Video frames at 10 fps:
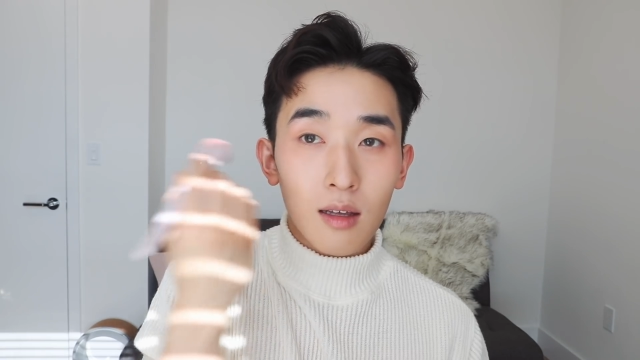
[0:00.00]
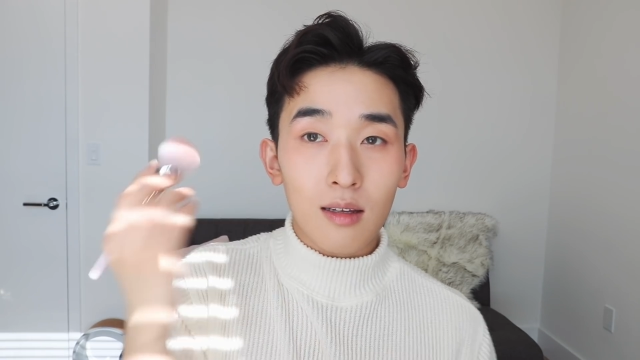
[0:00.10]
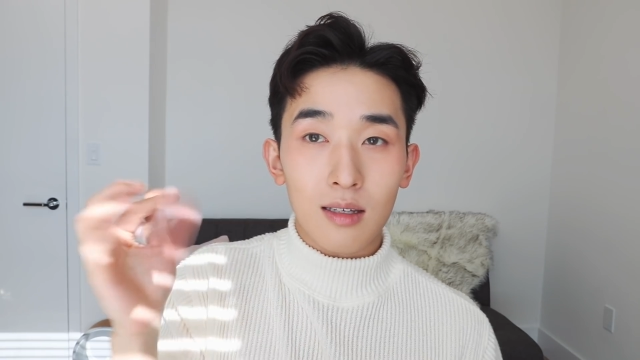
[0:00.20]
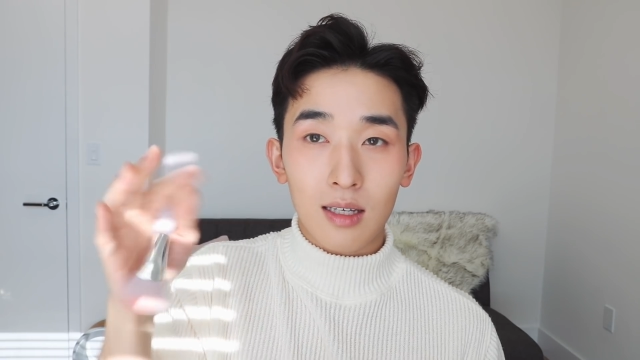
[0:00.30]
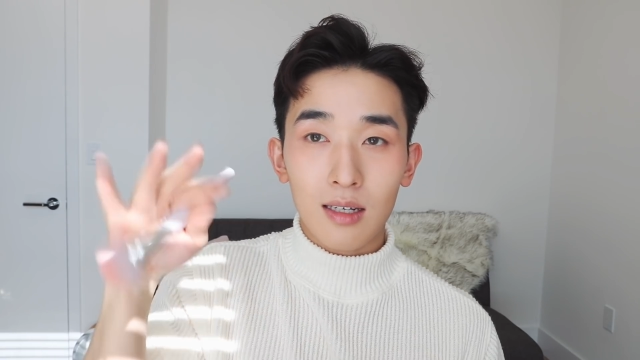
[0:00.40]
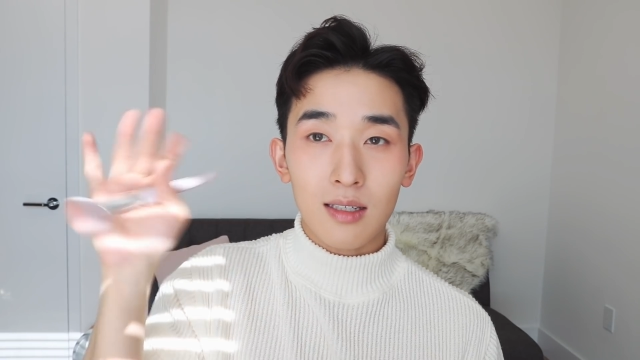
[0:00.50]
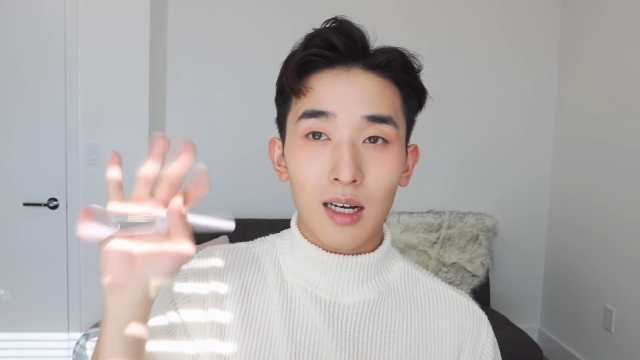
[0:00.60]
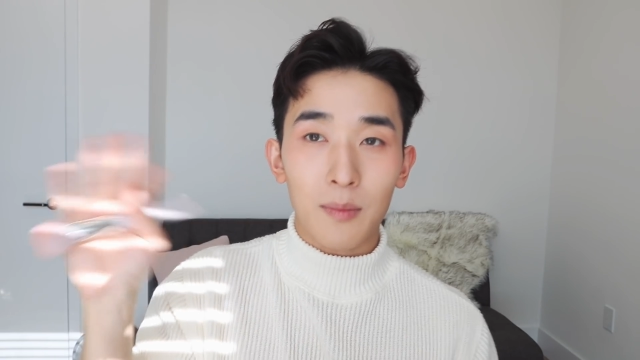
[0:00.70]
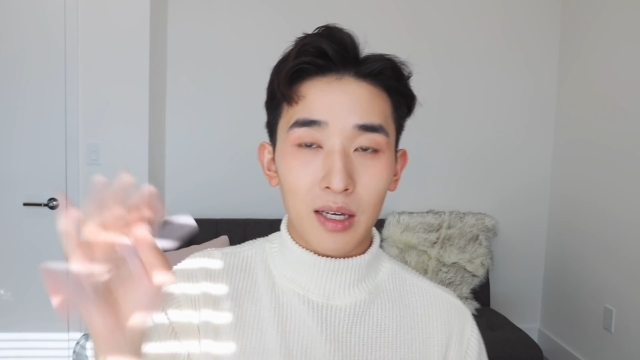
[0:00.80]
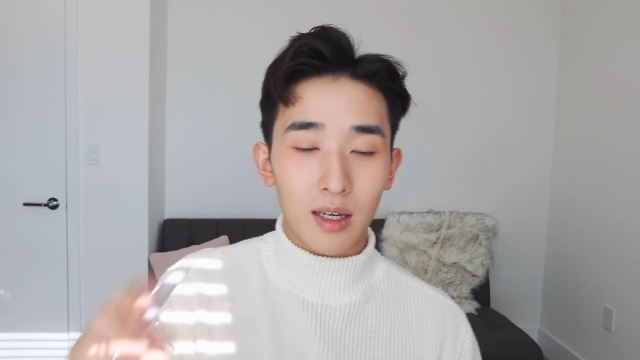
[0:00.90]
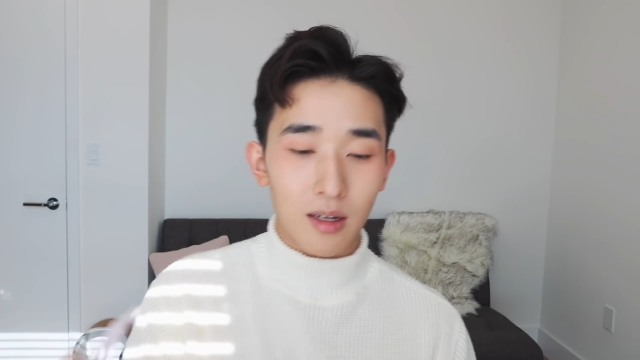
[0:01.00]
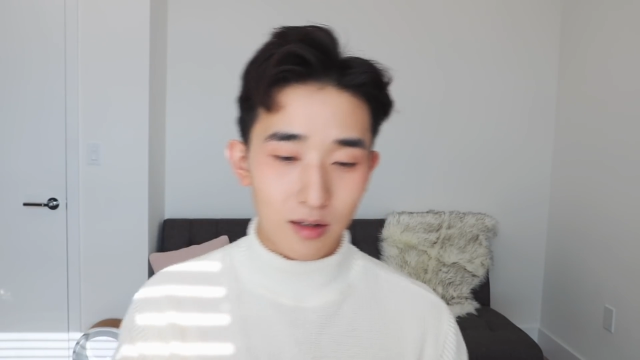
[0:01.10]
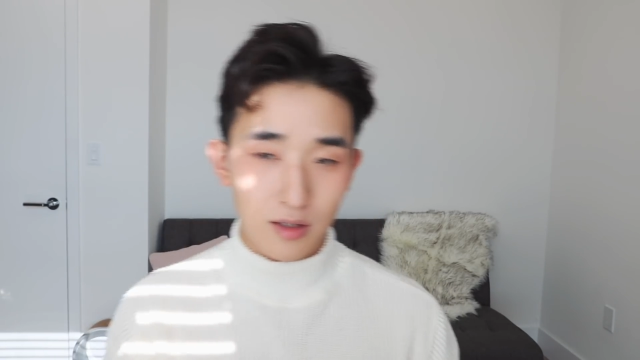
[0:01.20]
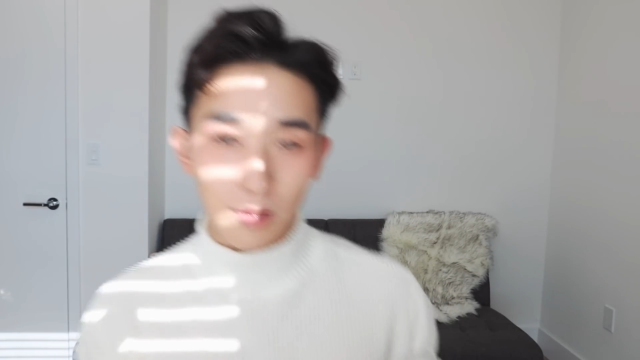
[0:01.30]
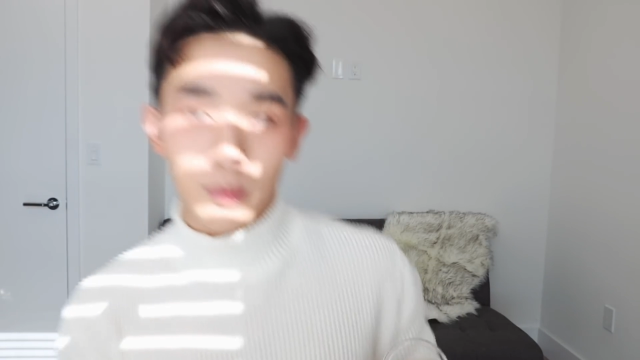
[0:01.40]
The sun is coming here,
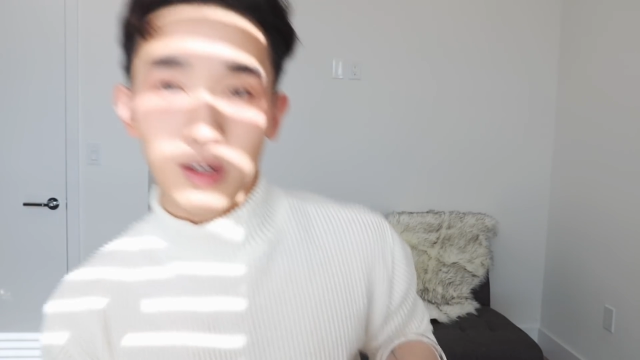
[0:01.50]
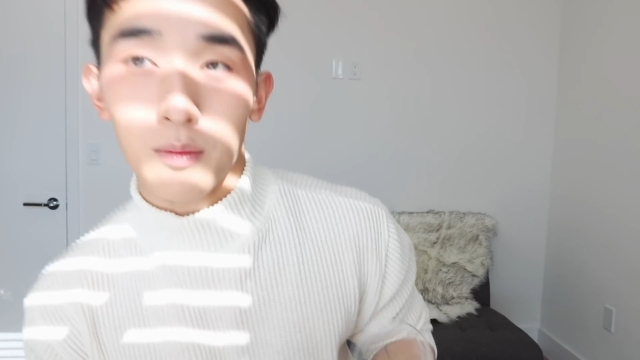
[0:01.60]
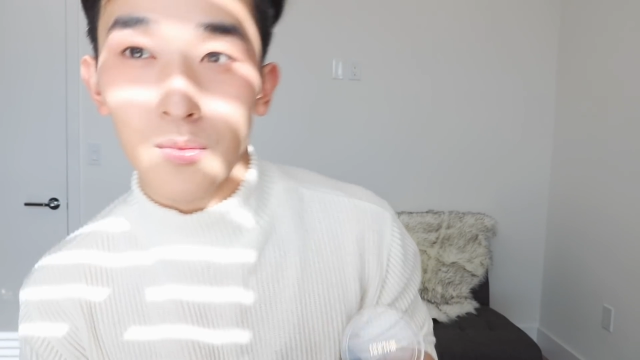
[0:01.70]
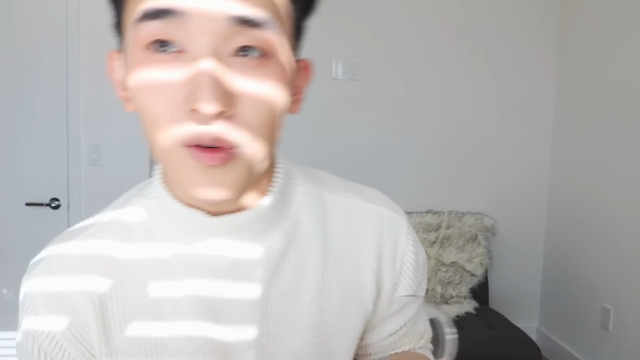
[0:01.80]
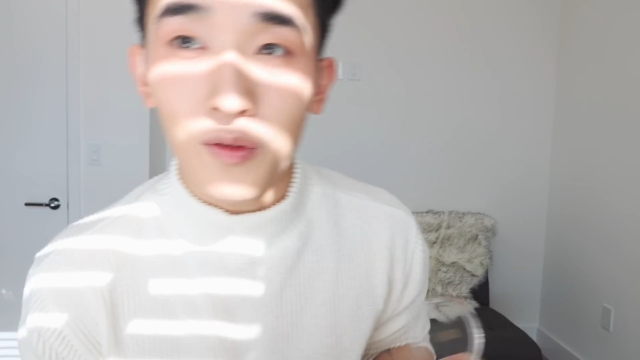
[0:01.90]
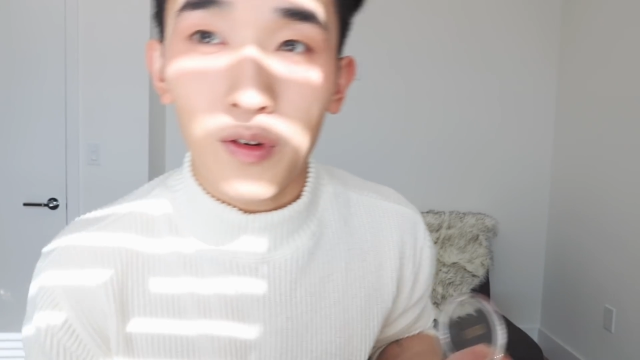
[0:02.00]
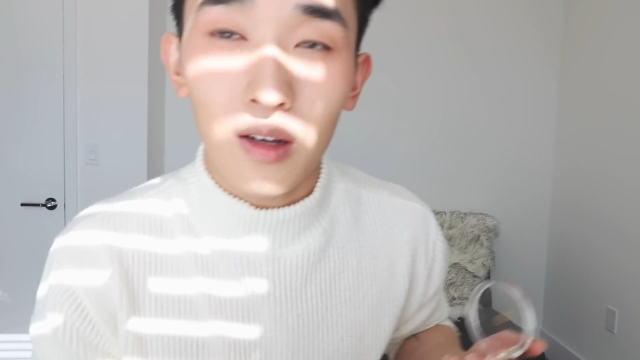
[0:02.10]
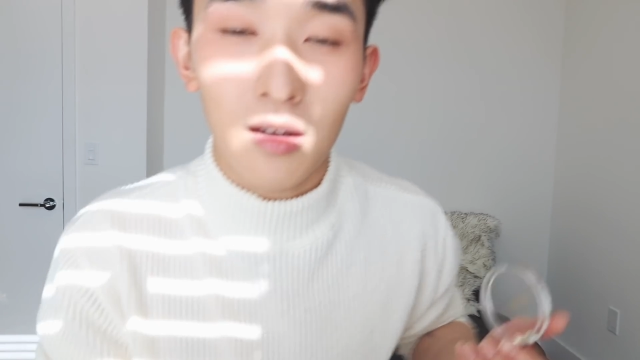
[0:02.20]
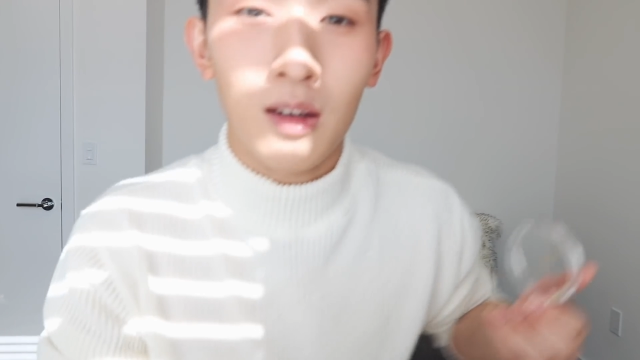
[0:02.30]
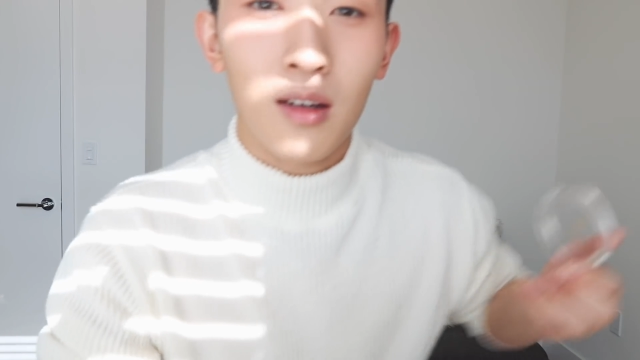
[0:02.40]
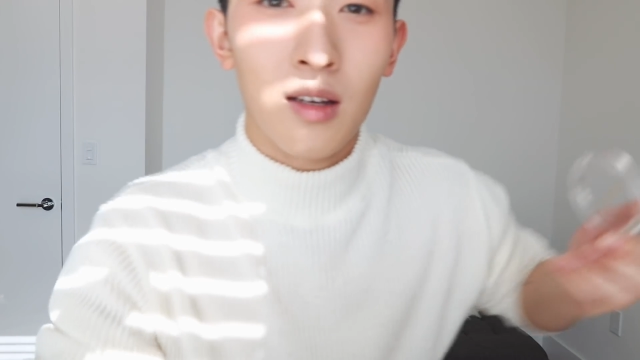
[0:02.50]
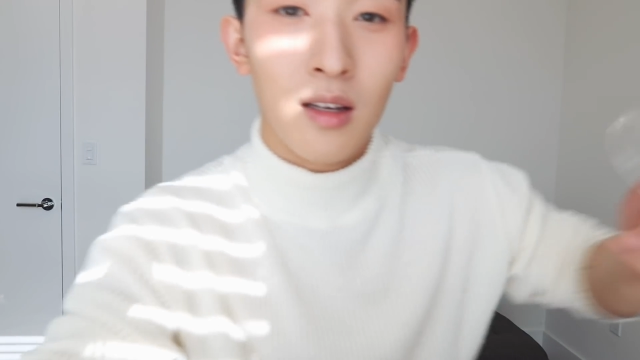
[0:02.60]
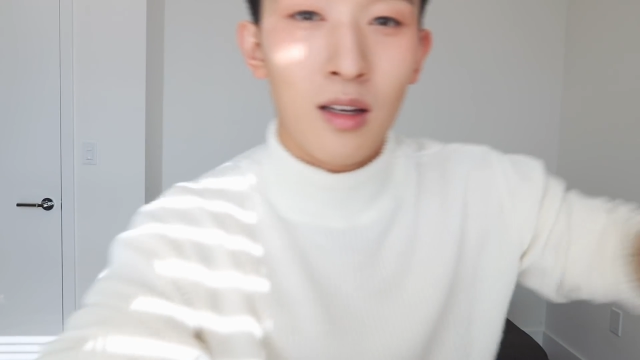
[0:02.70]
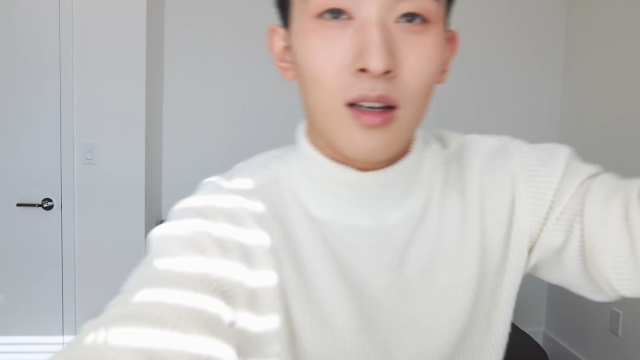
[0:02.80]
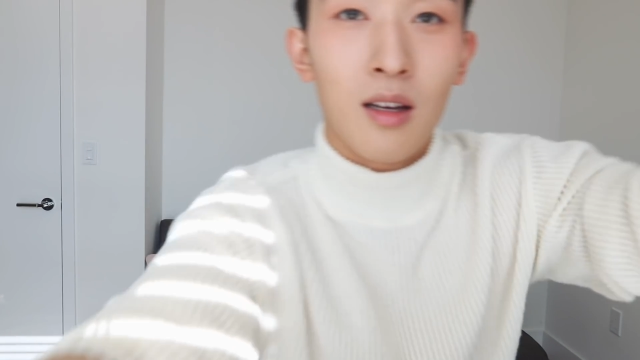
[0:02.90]
so I'm gonna move
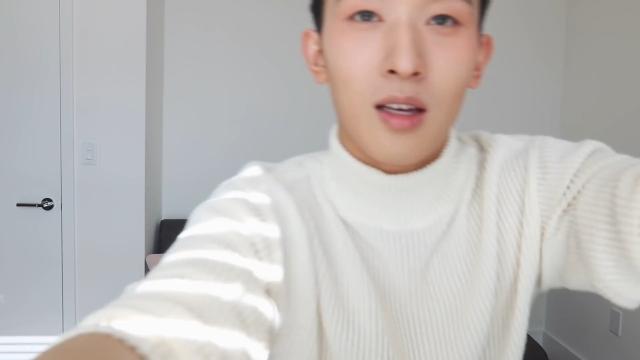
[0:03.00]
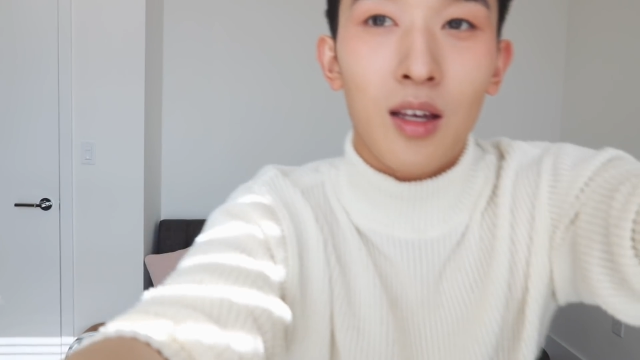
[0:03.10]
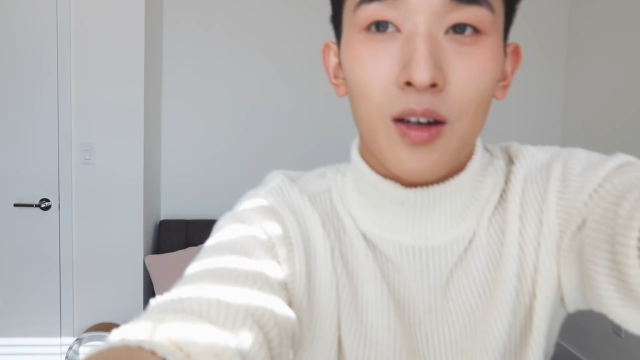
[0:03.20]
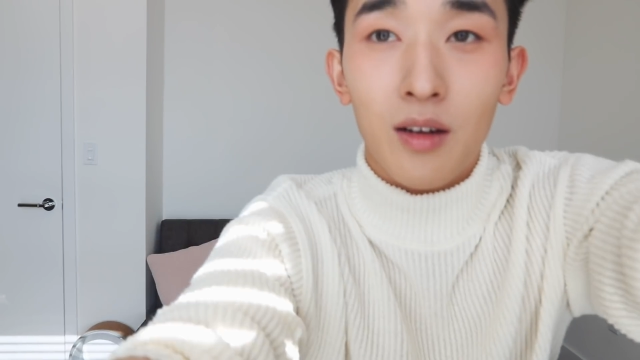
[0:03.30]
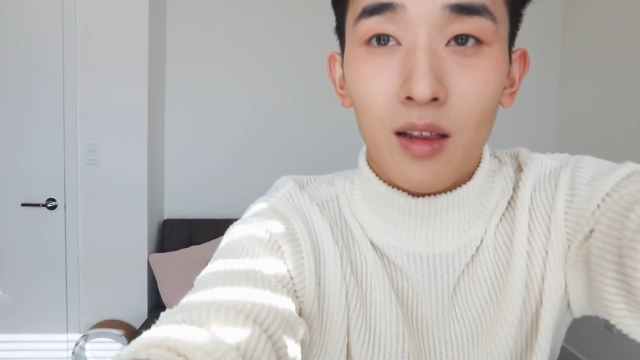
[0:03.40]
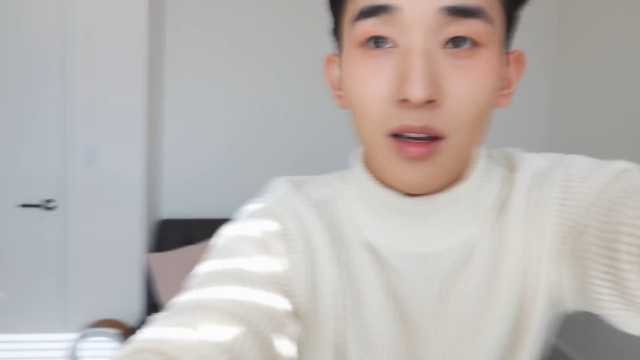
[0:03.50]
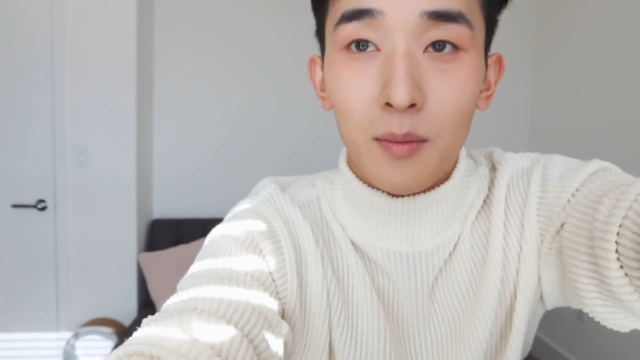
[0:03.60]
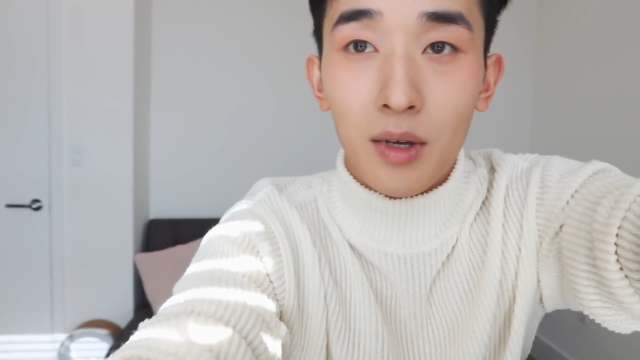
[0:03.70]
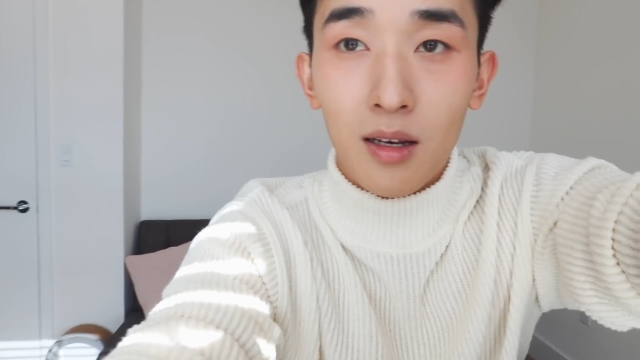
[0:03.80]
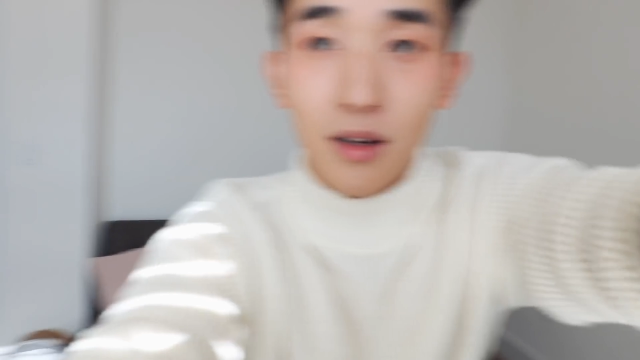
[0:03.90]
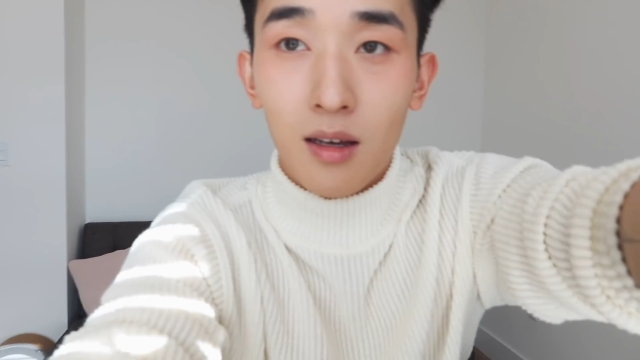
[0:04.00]
here a little bit.